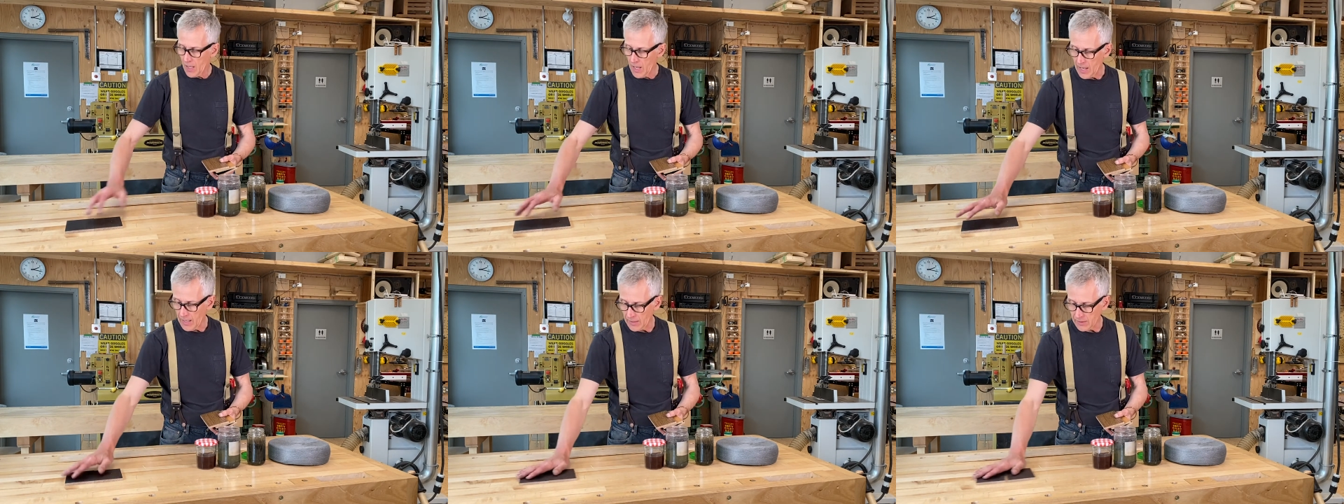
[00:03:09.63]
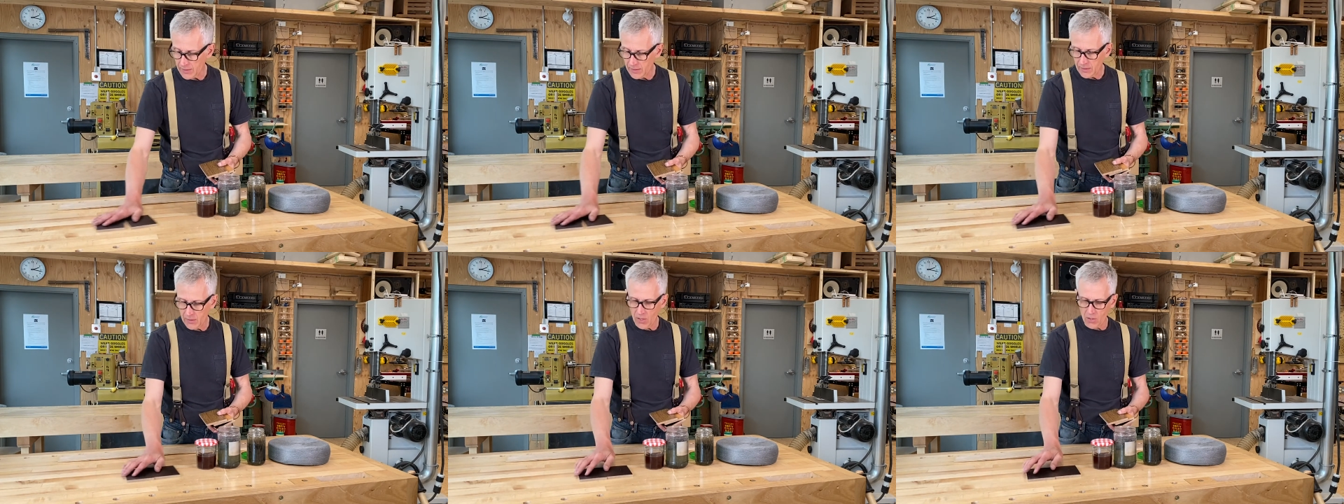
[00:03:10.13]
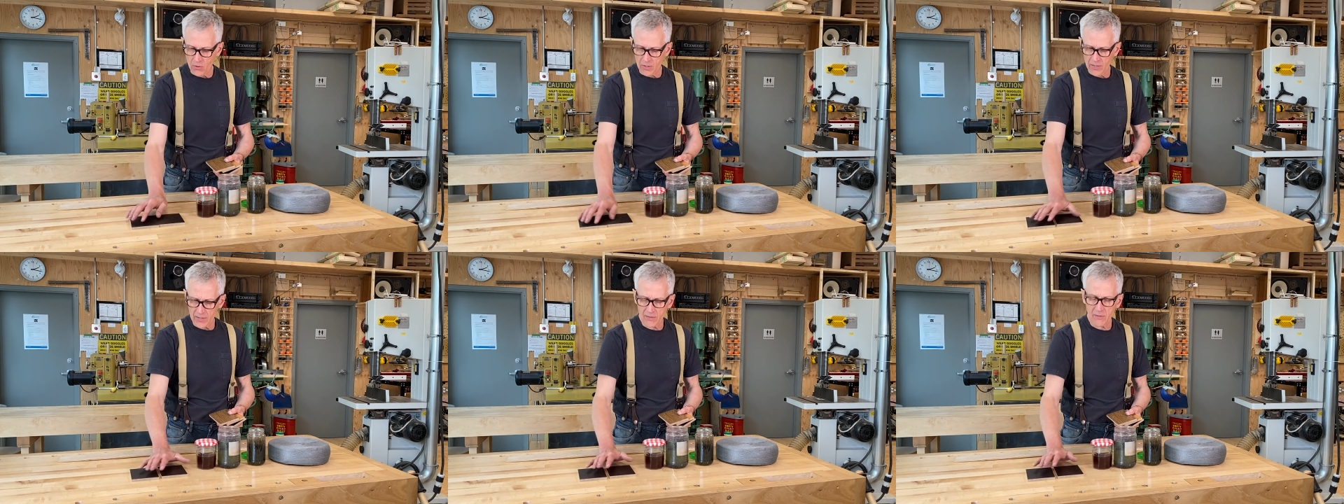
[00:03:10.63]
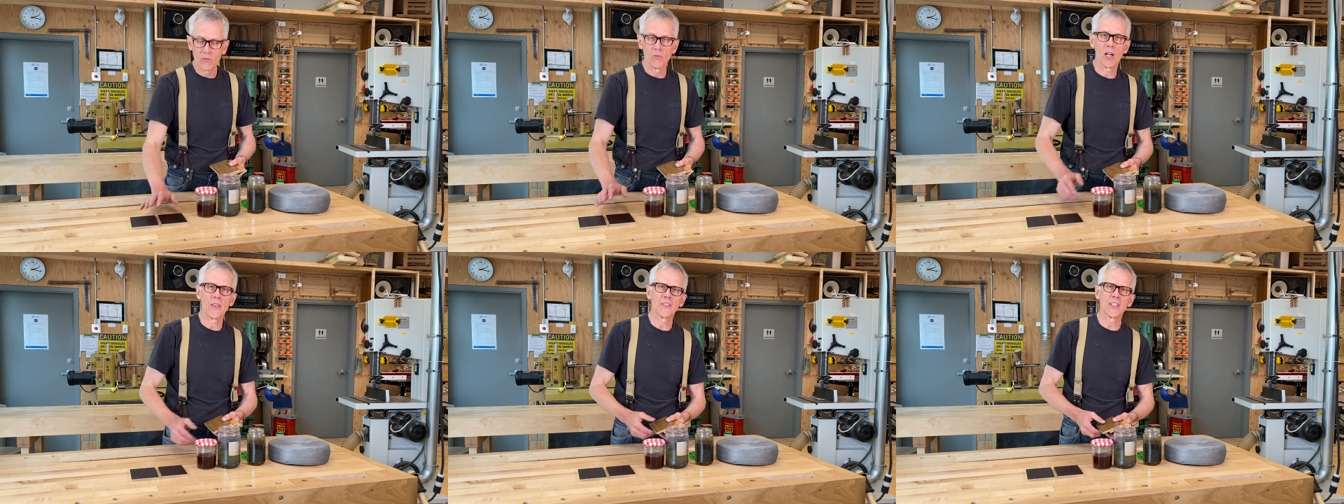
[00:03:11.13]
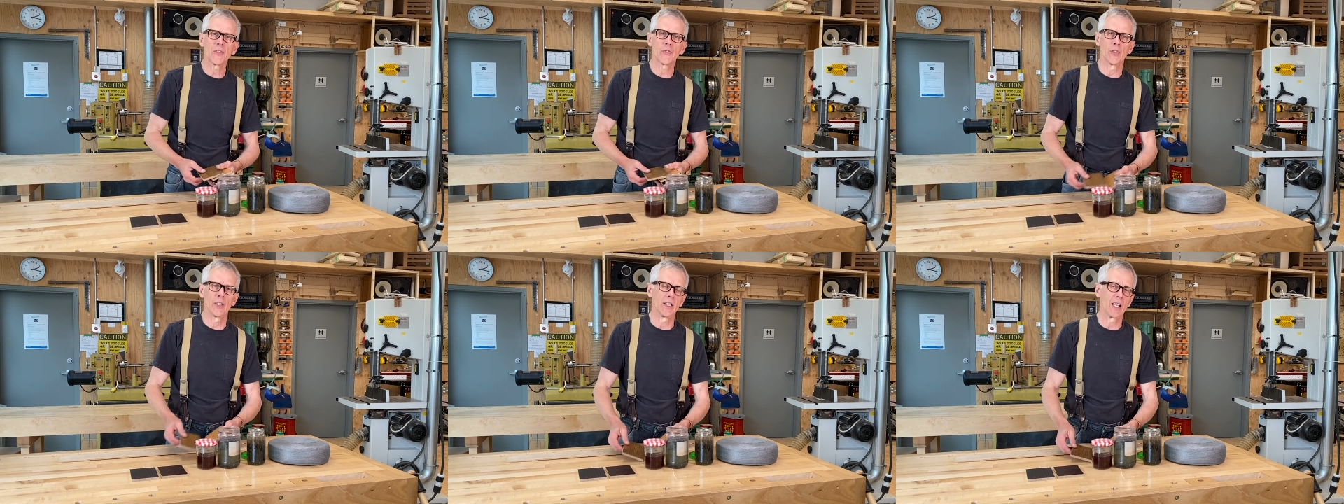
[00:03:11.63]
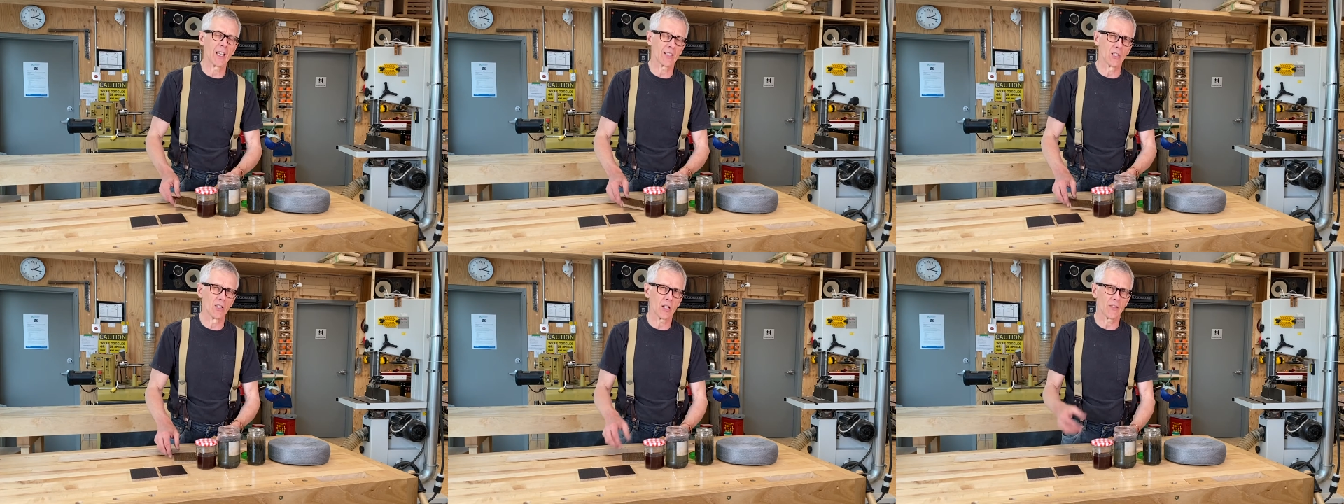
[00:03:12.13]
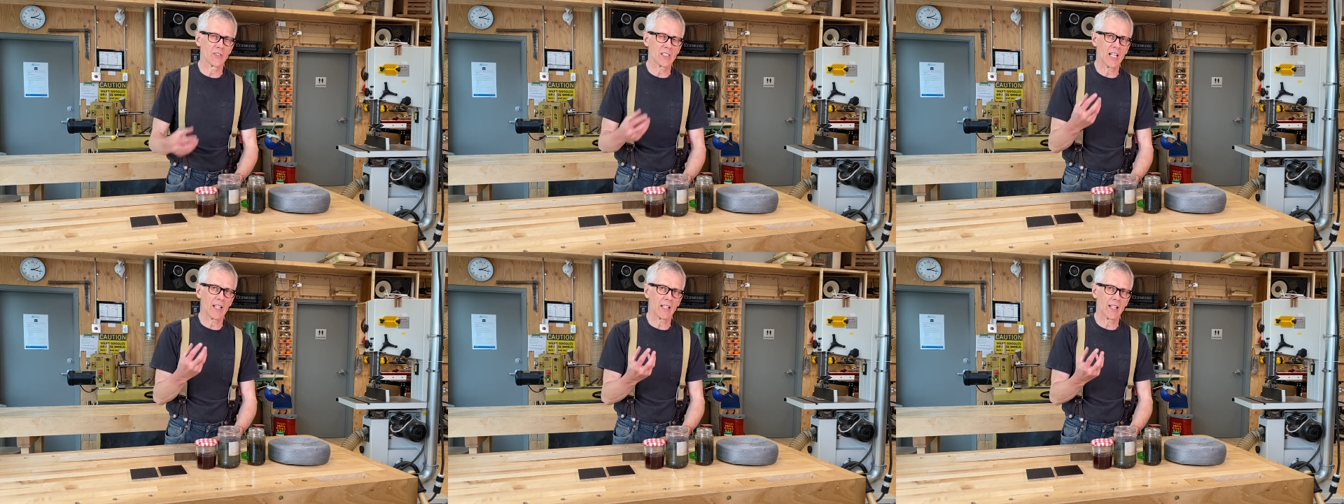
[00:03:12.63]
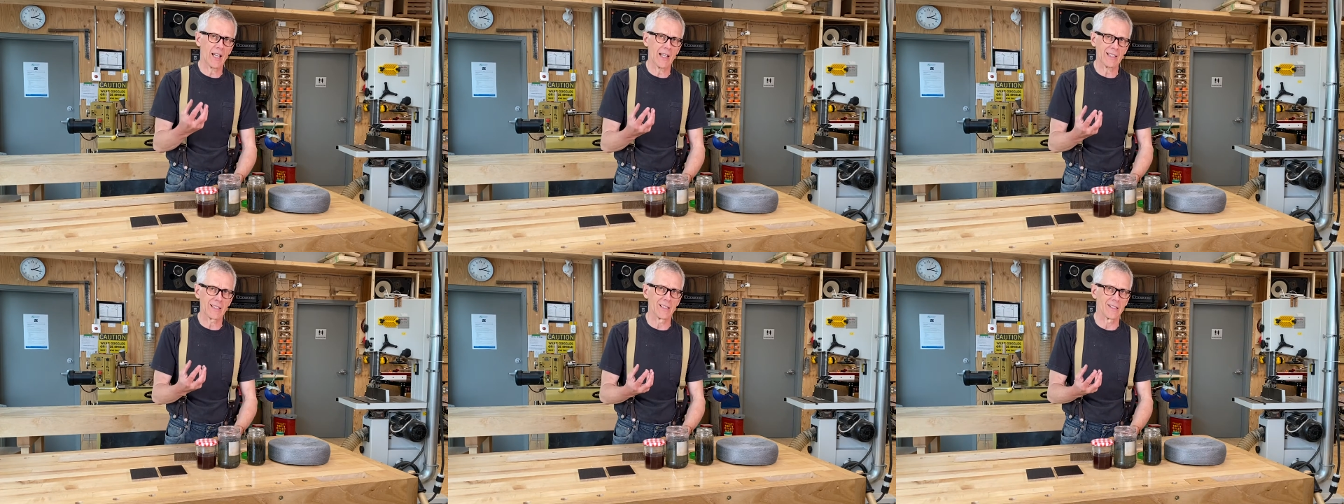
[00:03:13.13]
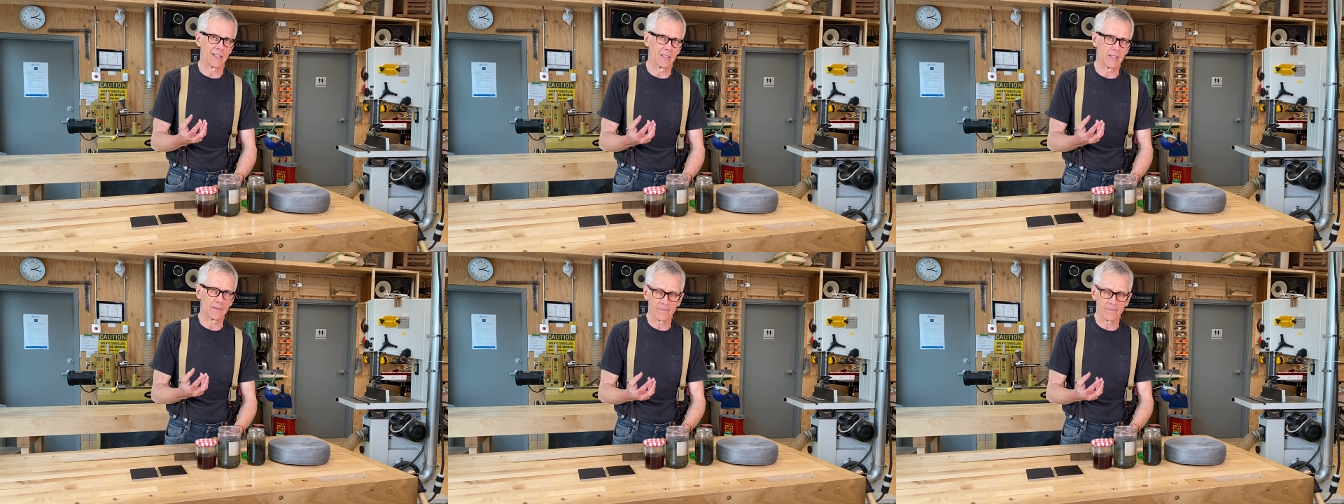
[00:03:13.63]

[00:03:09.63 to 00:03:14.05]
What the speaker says: And oak is rather different. It has a lot of tannic acids in it.